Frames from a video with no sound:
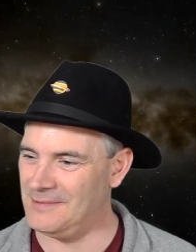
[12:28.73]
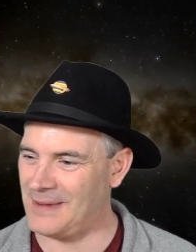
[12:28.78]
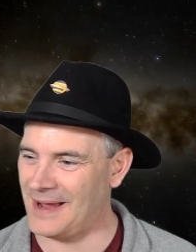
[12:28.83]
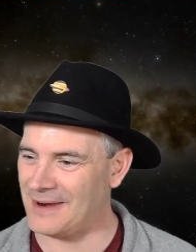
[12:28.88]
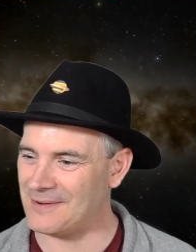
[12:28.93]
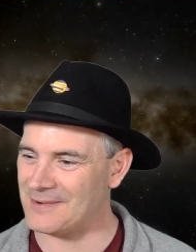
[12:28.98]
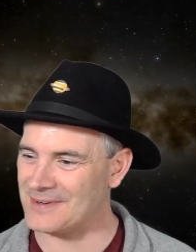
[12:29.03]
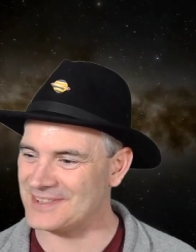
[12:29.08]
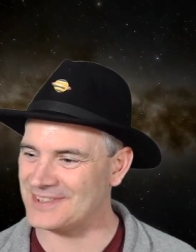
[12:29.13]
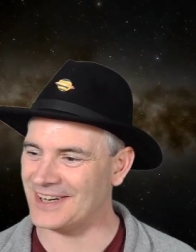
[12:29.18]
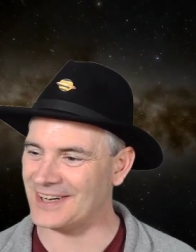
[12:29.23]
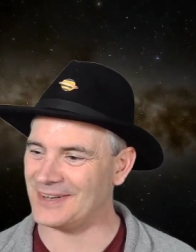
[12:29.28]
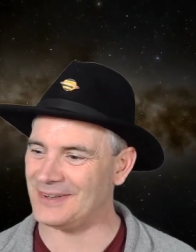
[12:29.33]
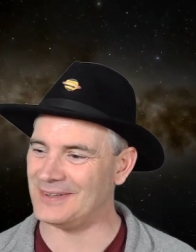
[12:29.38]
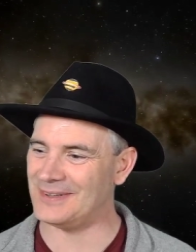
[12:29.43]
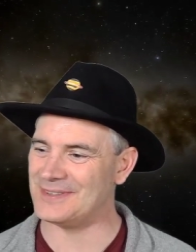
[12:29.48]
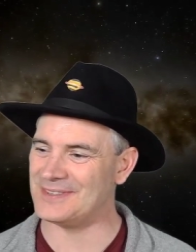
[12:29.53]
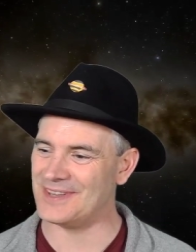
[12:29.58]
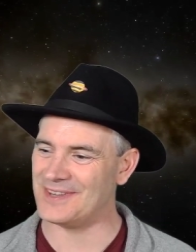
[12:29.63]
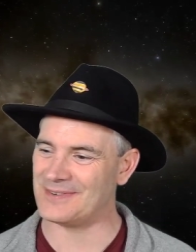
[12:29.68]

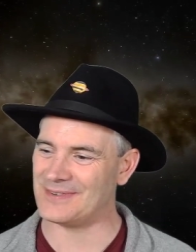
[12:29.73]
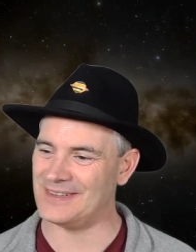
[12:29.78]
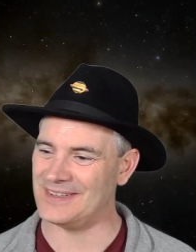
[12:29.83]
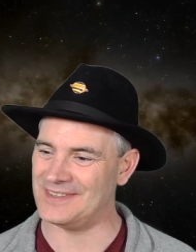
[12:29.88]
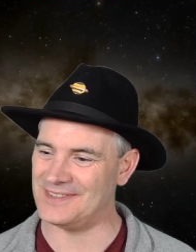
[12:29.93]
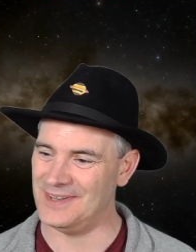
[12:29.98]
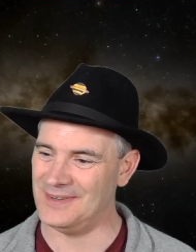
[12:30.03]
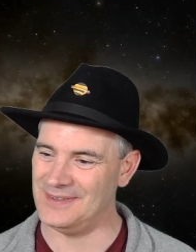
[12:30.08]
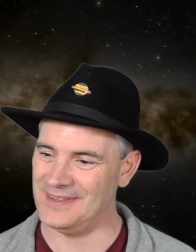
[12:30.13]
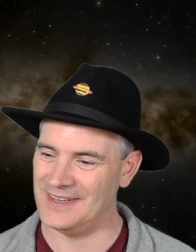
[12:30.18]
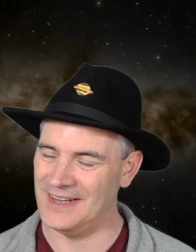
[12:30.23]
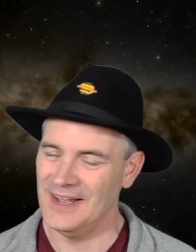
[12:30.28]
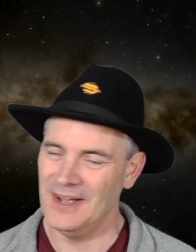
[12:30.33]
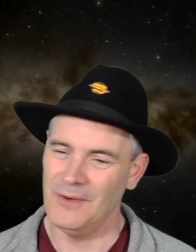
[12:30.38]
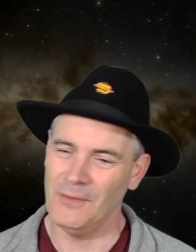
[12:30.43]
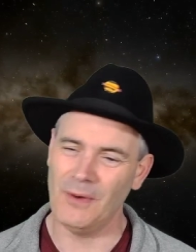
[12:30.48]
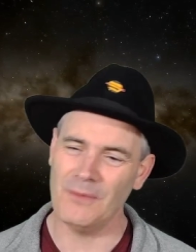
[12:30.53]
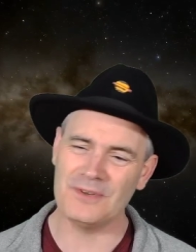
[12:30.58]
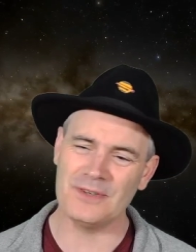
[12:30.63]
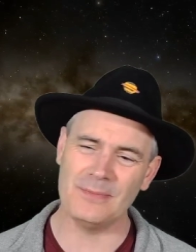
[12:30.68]
Parapsychology thrillers. No need.
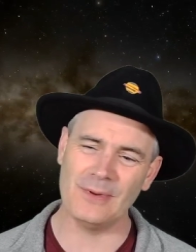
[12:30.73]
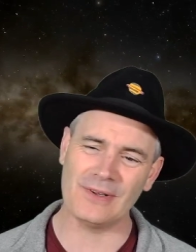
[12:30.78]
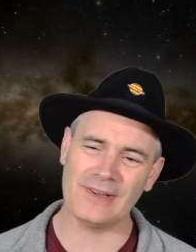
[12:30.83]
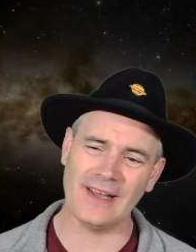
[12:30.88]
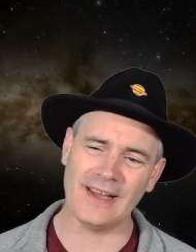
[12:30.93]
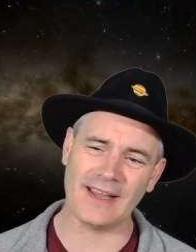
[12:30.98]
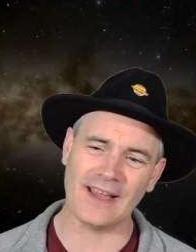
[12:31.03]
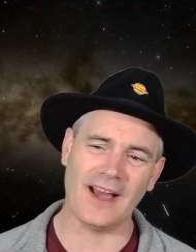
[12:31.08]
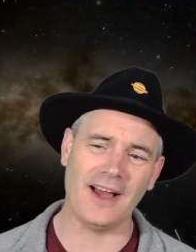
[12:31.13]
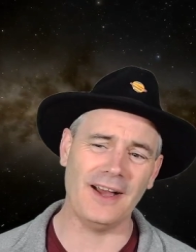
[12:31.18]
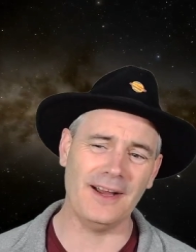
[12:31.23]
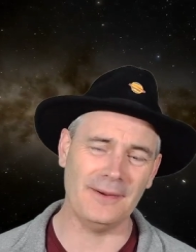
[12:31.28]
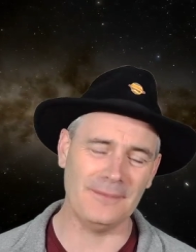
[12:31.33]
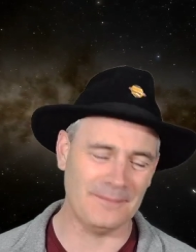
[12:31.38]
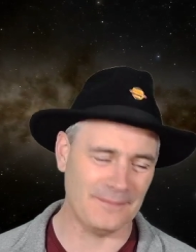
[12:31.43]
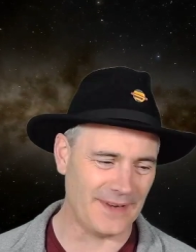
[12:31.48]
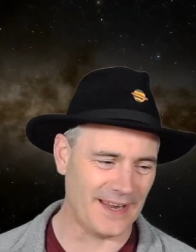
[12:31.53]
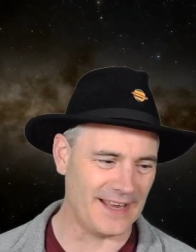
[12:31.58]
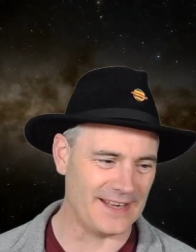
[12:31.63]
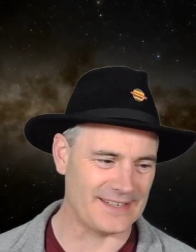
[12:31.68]
What was the book like?
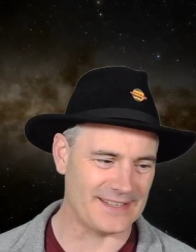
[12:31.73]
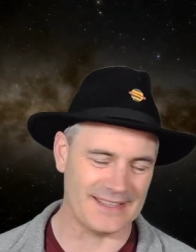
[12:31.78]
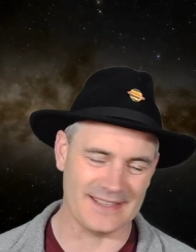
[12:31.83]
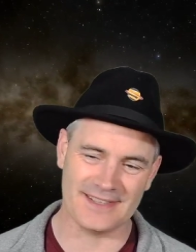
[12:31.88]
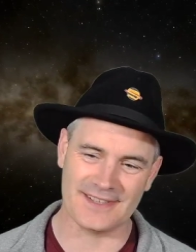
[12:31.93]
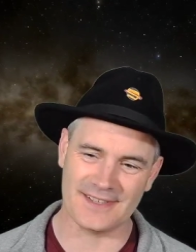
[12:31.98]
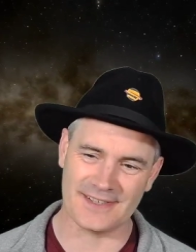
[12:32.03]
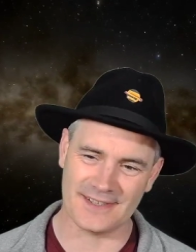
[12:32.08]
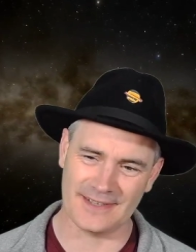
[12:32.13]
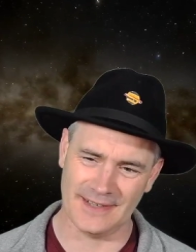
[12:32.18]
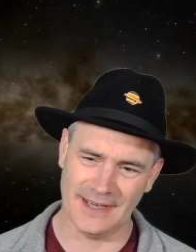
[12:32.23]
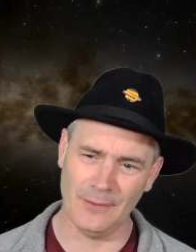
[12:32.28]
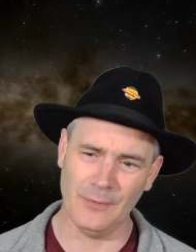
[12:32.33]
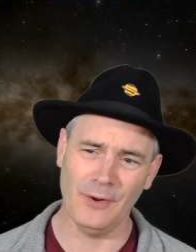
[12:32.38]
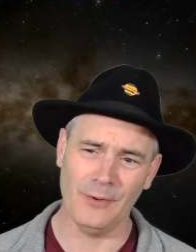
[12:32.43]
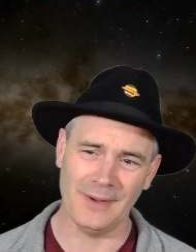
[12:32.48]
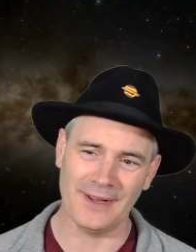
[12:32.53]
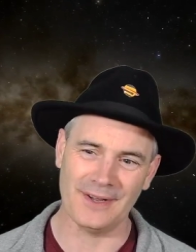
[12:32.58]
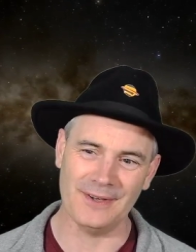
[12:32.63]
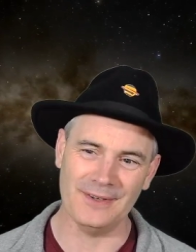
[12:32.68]
Yes, it
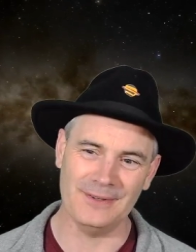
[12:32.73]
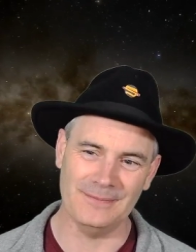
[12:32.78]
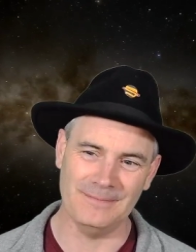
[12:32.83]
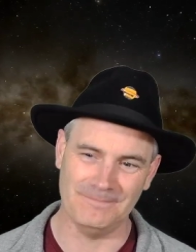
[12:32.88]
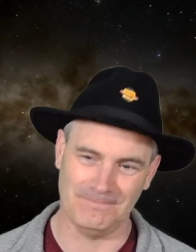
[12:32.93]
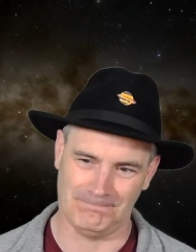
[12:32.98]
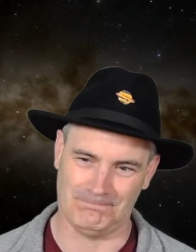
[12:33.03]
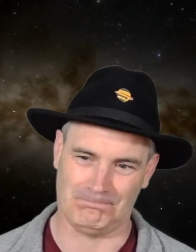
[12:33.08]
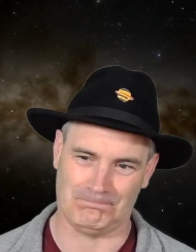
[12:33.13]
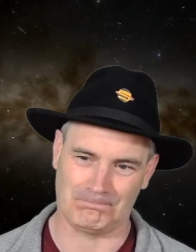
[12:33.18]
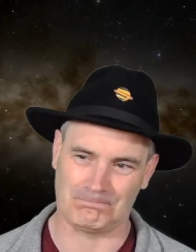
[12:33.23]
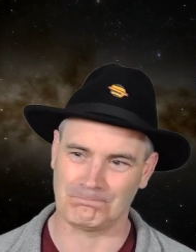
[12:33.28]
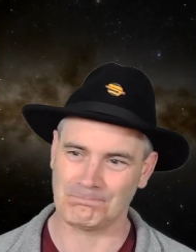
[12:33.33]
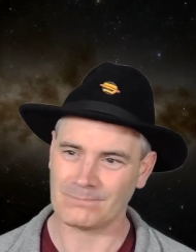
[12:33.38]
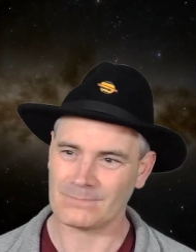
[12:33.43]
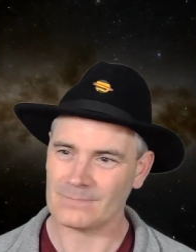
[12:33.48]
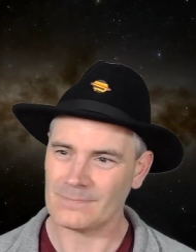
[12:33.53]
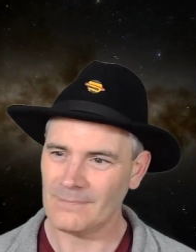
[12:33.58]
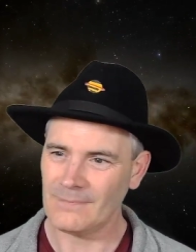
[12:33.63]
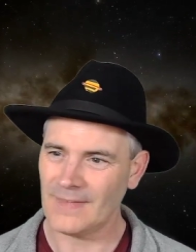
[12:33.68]
will be good.
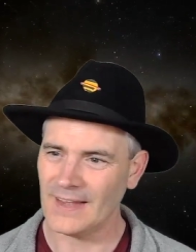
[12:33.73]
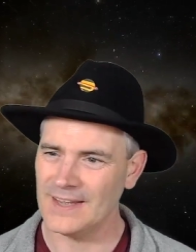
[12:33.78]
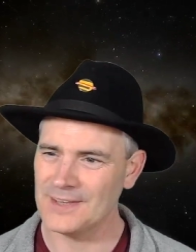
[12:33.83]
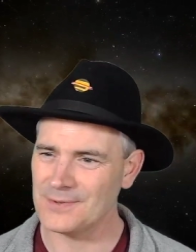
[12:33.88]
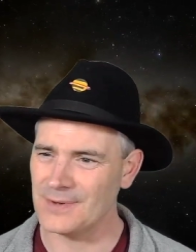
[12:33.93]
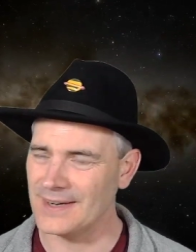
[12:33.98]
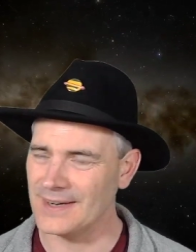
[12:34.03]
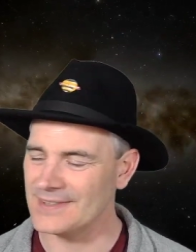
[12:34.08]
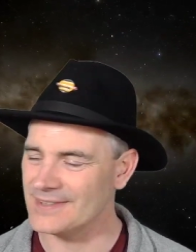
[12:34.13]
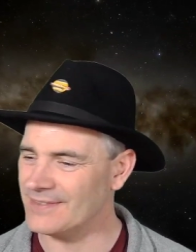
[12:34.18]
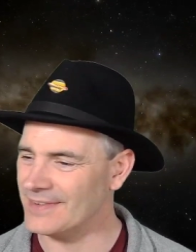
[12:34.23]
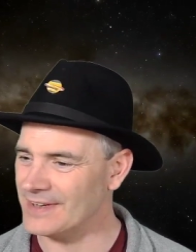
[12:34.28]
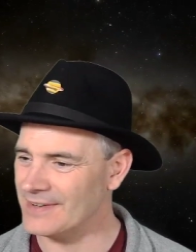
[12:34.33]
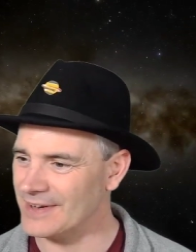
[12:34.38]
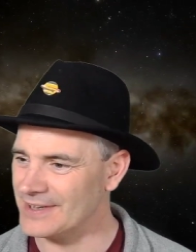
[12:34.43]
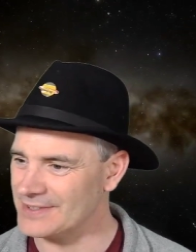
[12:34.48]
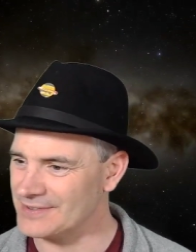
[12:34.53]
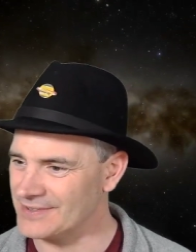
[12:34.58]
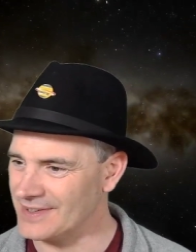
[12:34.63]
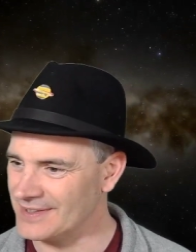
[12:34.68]
That's right. It's very,
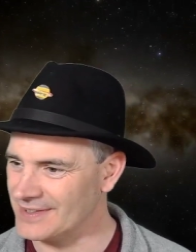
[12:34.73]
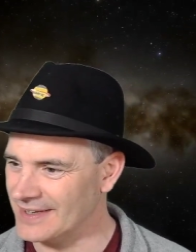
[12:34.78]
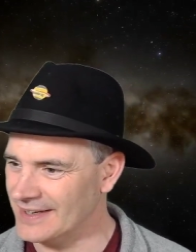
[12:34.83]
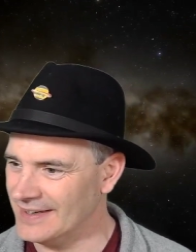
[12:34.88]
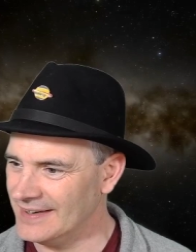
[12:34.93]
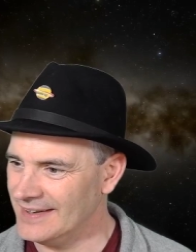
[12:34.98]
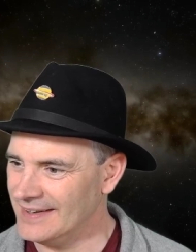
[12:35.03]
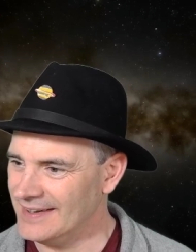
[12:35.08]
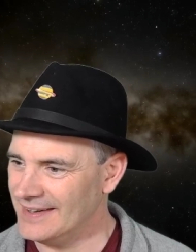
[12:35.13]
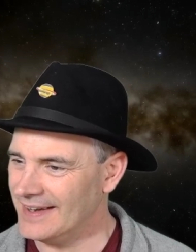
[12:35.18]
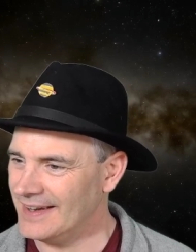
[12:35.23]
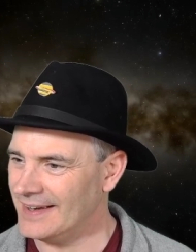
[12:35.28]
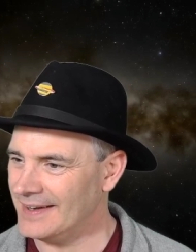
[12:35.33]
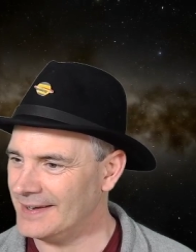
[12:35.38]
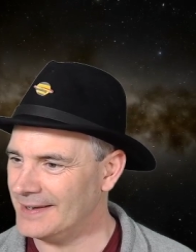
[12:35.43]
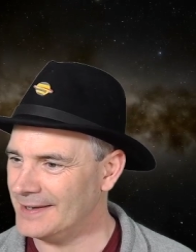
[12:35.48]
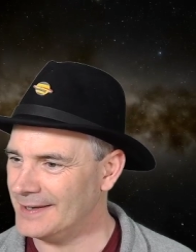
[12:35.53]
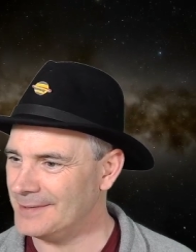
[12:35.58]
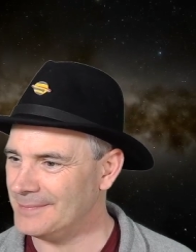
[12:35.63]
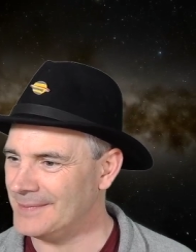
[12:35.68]
very strange.
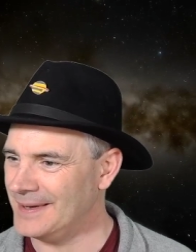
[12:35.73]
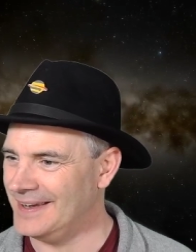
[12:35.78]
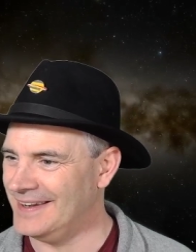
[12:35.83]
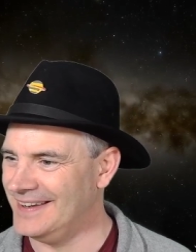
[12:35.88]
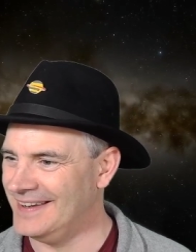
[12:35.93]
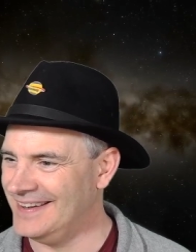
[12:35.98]
Rune